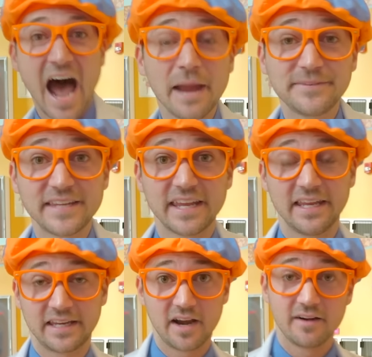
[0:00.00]
I'm
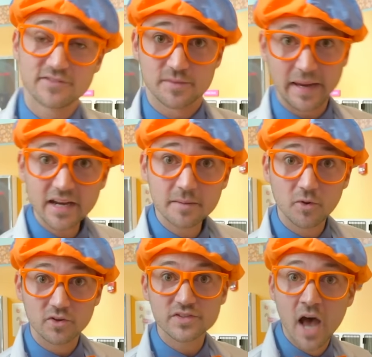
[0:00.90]
taking care of some
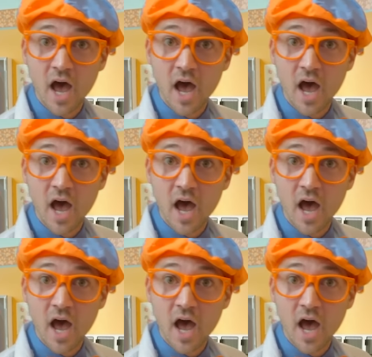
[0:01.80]
animals.